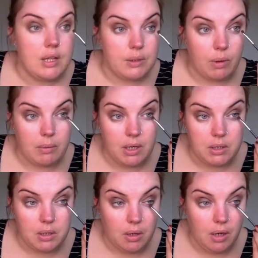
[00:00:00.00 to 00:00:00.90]
So what I'm going
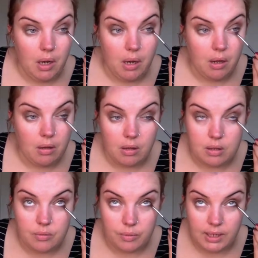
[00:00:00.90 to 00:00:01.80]
to do,
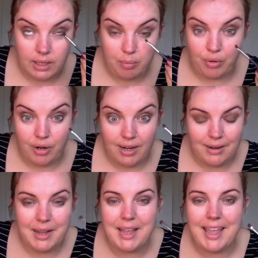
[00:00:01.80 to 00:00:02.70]
it's really bright
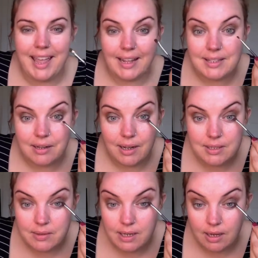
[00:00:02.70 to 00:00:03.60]
outside,
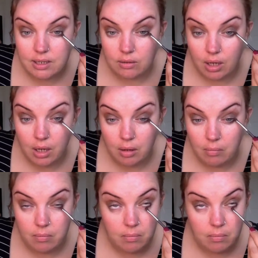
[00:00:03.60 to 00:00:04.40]
so it's hard to look up.